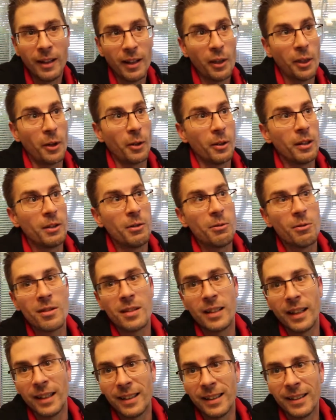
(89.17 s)
32
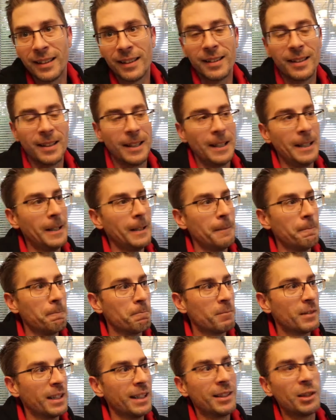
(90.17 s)
seconds.
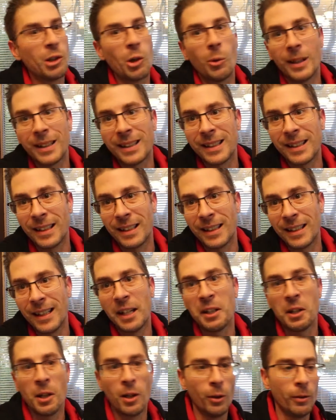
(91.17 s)
Didn't quite cut it.
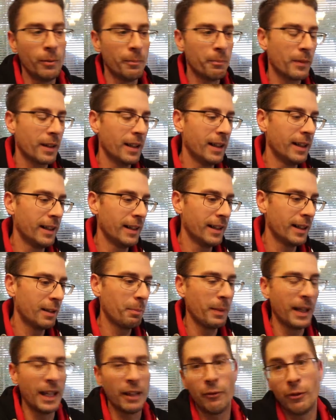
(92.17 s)
I know it's
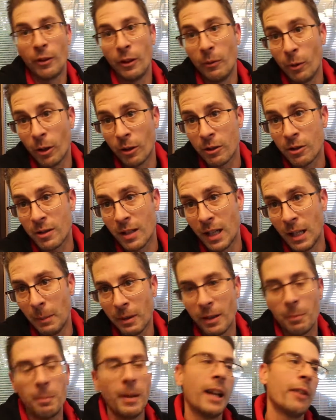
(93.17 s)
bad for the watch time,
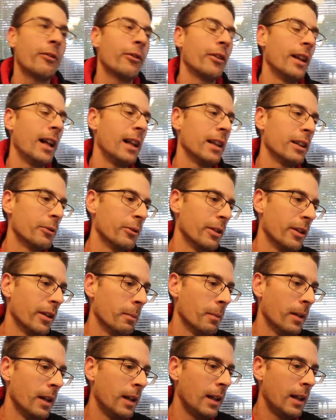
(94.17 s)
it's bad for the
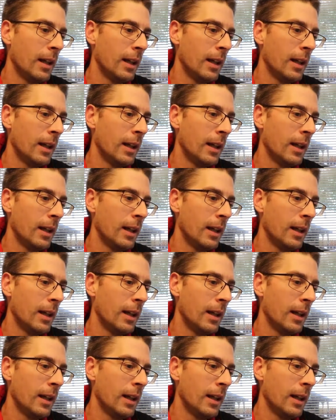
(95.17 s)
algorithm.